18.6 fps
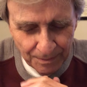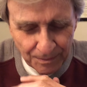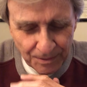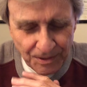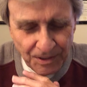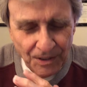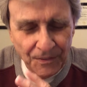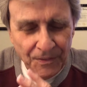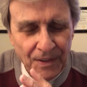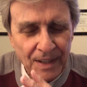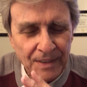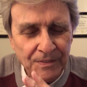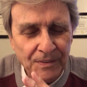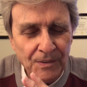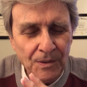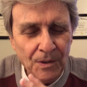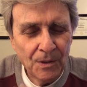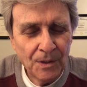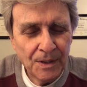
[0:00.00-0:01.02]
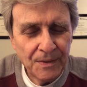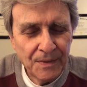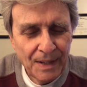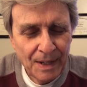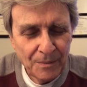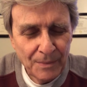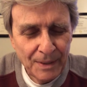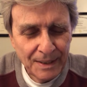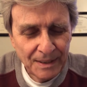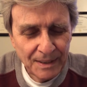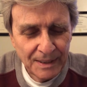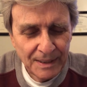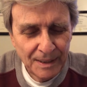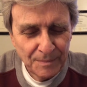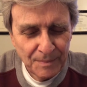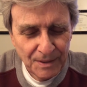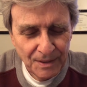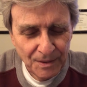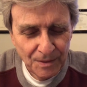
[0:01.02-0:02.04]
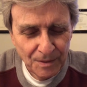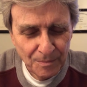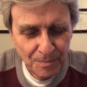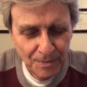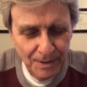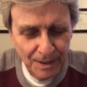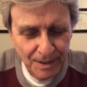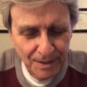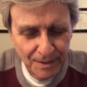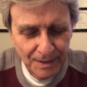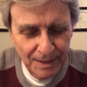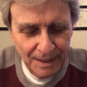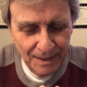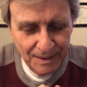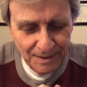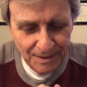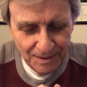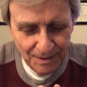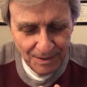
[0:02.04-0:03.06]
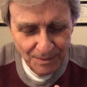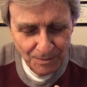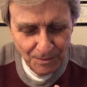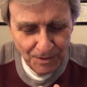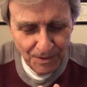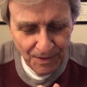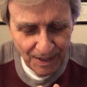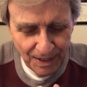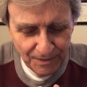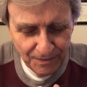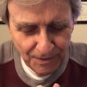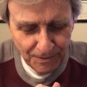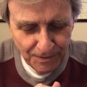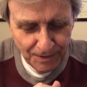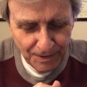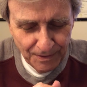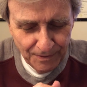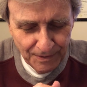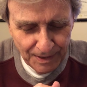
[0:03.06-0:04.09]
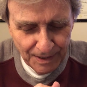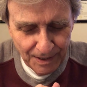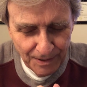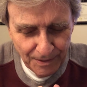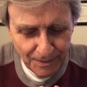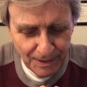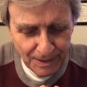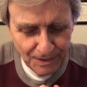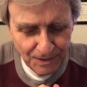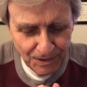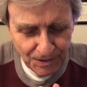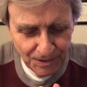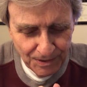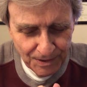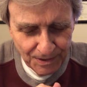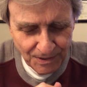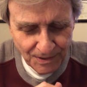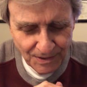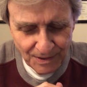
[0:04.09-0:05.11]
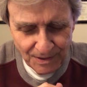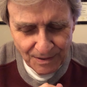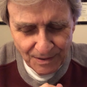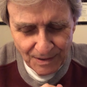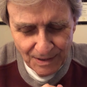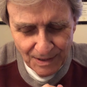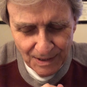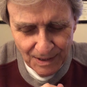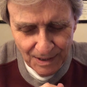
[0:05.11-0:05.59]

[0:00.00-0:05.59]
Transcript: We're so thankful, Lord, that we can come to you in prayer, and we're thankful for the video on Judas and